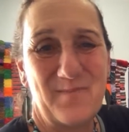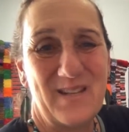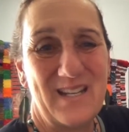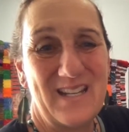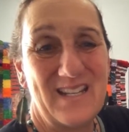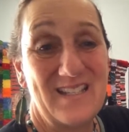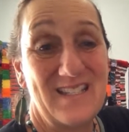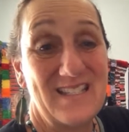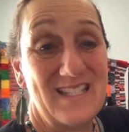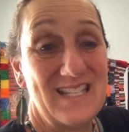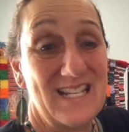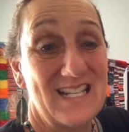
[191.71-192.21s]

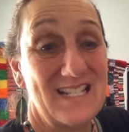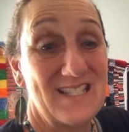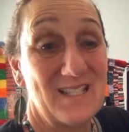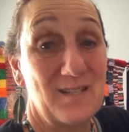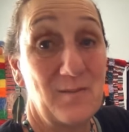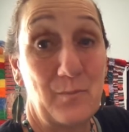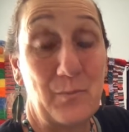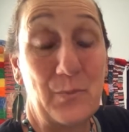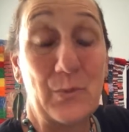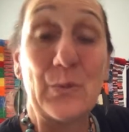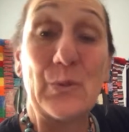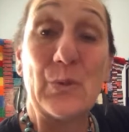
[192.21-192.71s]
it
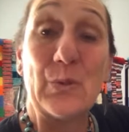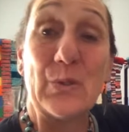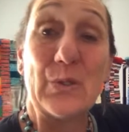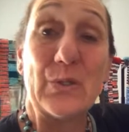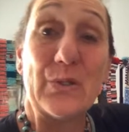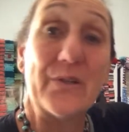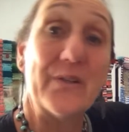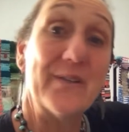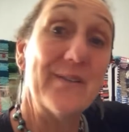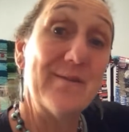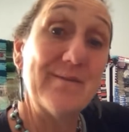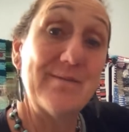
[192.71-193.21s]
doesn't
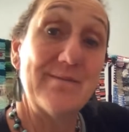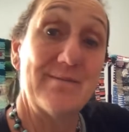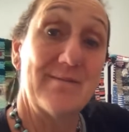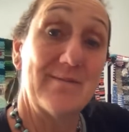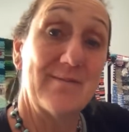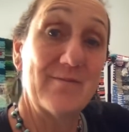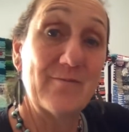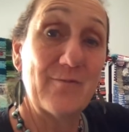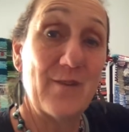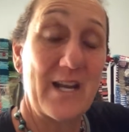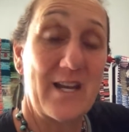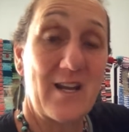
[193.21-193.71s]
pull
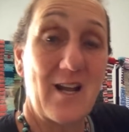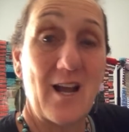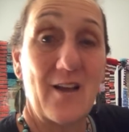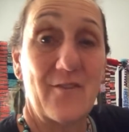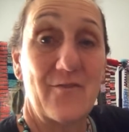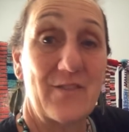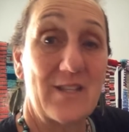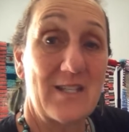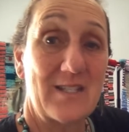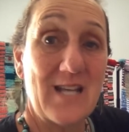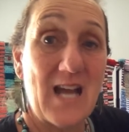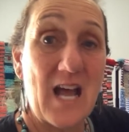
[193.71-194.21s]
right
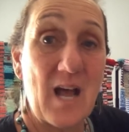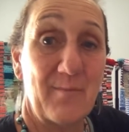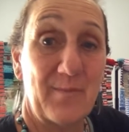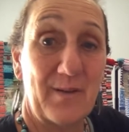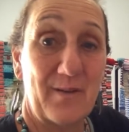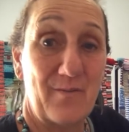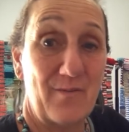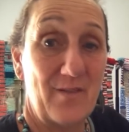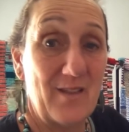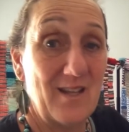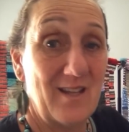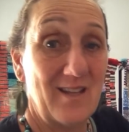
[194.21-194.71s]
off the top
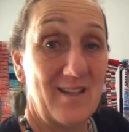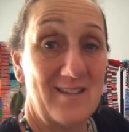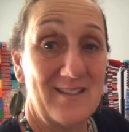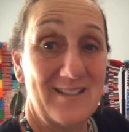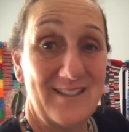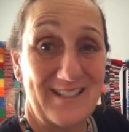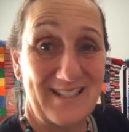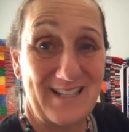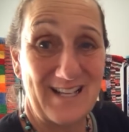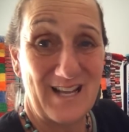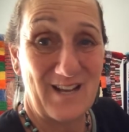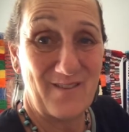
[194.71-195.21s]
of
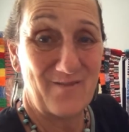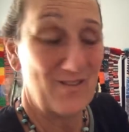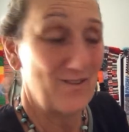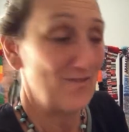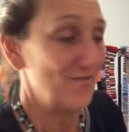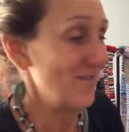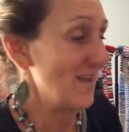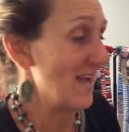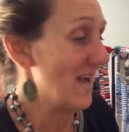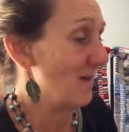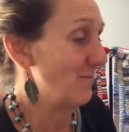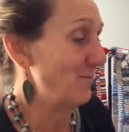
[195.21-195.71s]
the
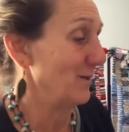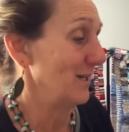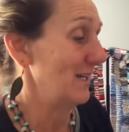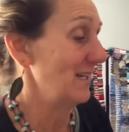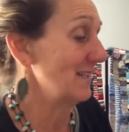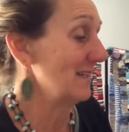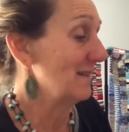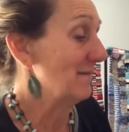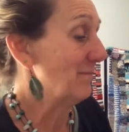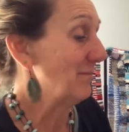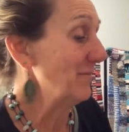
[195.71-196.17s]
fabric.